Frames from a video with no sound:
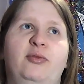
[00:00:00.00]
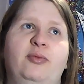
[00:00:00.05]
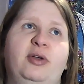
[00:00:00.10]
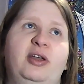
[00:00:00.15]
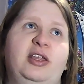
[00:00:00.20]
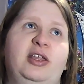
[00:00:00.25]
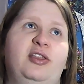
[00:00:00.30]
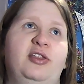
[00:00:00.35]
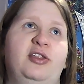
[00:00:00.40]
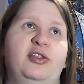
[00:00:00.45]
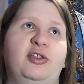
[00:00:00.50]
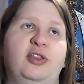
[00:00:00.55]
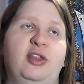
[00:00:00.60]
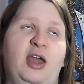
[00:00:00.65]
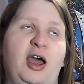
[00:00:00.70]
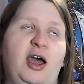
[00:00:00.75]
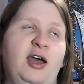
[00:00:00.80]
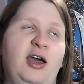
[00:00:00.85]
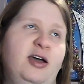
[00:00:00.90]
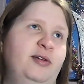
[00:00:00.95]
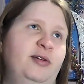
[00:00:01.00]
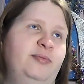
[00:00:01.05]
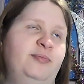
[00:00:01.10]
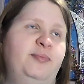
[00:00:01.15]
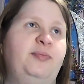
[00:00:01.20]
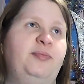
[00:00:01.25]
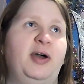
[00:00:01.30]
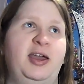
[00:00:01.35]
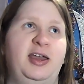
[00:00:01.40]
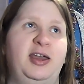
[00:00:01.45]
with, uh,
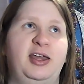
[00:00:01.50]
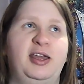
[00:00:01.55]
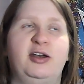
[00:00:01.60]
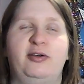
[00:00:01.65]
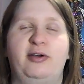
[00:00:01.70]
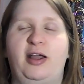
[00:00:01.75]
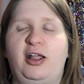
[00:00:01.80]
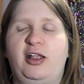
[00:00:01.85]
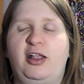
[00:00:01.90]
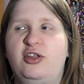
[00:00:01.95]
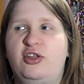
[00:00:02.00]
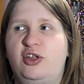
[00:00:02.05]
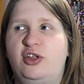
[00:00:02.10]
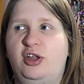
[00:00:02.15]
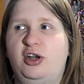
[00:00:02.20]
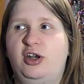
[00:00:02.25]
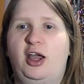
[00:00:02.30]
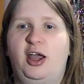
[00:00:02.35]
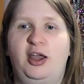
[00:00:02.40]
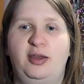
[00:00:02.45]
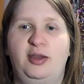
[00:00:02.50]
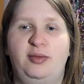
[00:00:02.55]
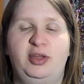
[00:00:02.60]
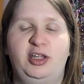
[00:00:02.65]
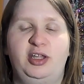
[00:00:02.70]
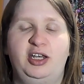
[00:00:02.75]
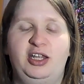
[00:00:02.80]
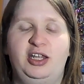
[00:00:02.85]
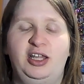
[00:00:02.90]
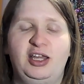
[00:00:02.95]
by interaction, I
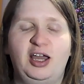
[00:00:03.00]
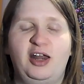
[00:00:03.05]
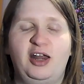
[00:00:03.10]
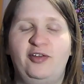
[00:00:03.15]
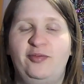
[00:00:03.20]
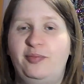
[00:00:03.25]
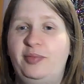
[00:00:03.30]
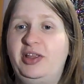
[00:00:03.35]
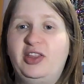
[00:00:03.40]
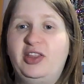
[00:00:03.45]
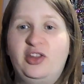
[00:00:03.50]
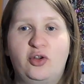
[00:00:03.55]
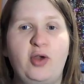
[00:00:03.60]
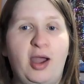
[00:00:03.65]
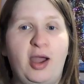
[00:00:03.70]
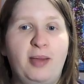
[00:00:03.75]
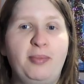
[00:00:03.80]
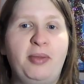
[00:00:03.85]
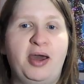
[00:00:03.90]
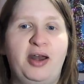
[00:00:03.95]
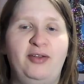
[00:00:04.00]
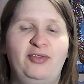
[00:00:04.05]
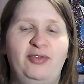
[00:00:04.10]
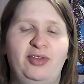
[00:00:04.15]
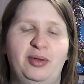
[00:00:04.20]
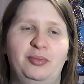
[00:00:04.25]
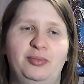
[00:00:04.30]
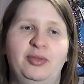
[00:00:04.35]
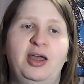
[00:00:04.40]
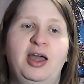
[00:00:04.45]
mean he kind of beat the crap out of
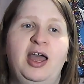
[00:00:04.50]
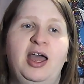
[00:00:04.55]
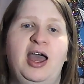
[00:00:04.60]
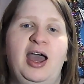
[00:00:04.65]
them